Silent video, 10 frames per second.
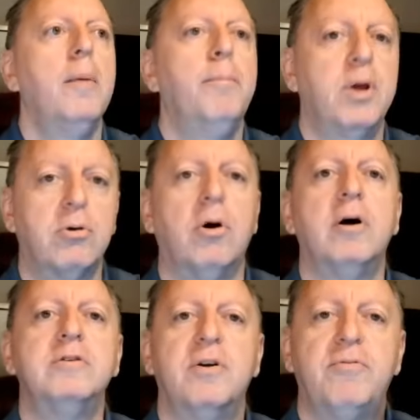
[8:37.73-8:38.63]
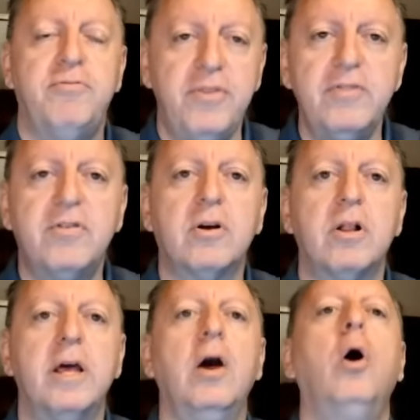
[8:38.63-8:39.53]
because
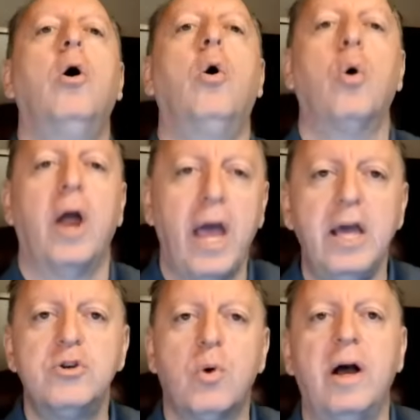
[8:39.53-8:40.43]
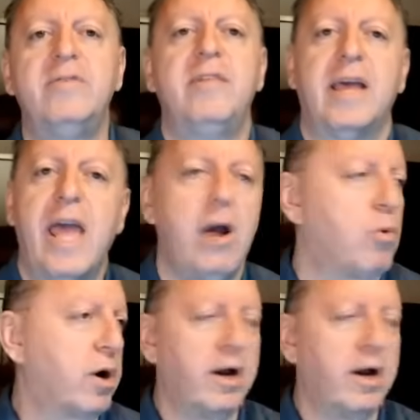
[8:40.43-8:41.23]
physically or age-wise they can't work.